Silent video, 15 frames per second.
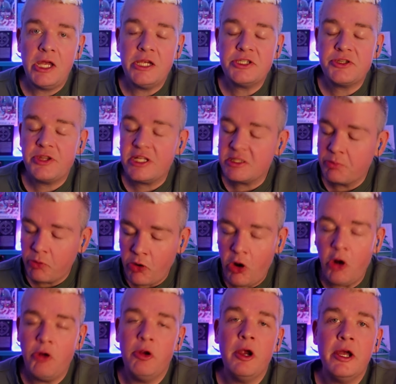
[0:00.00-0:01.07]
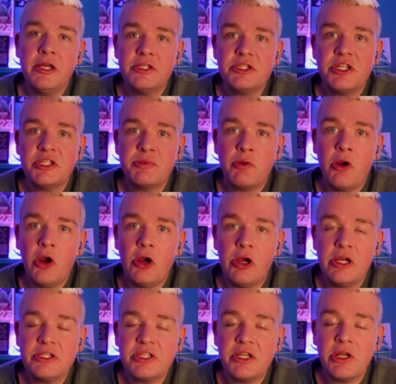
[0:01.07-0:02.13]
So that's progress. That's
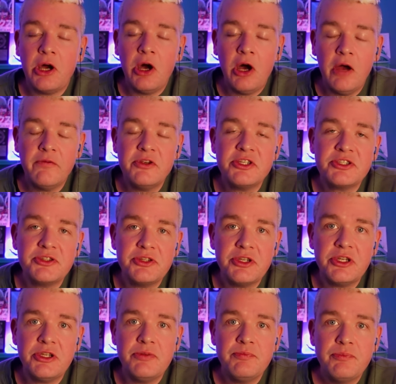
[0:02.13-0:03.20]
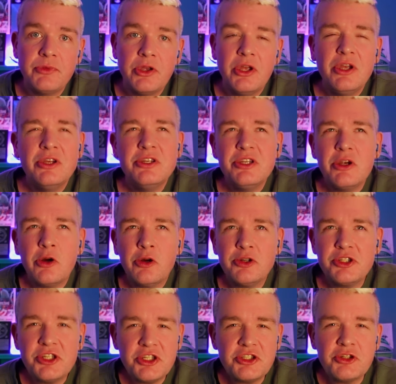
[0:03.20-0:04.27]
progress. And obviously, her
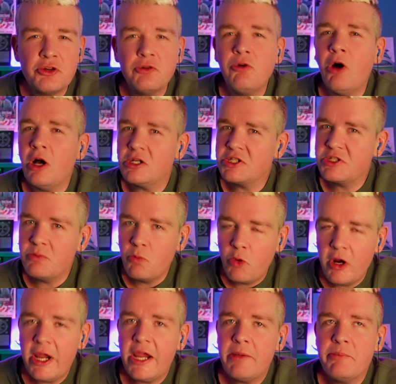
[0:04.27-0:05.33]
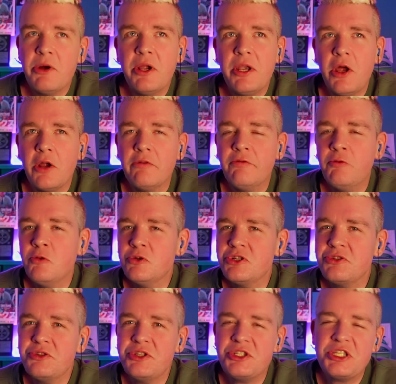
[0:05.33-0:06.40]
sister lost some weight, but
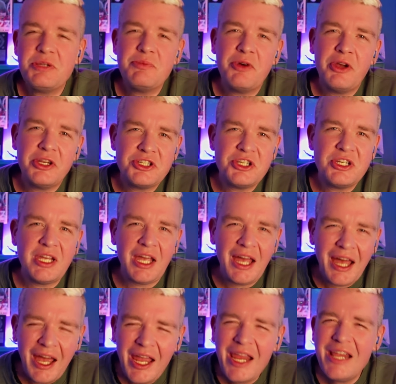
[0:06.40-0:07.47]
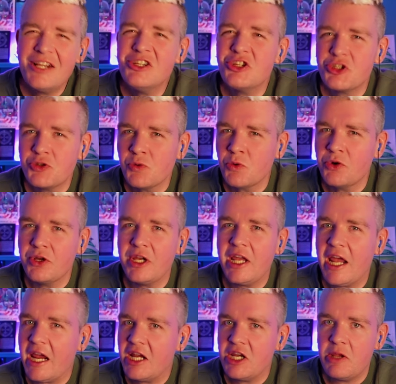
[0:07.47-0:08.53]
unfortunately seemed like she kind of sort of
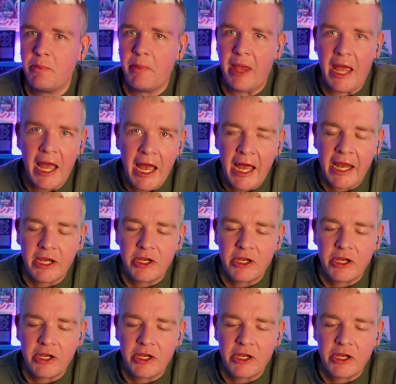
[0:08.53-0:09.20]
gained it back.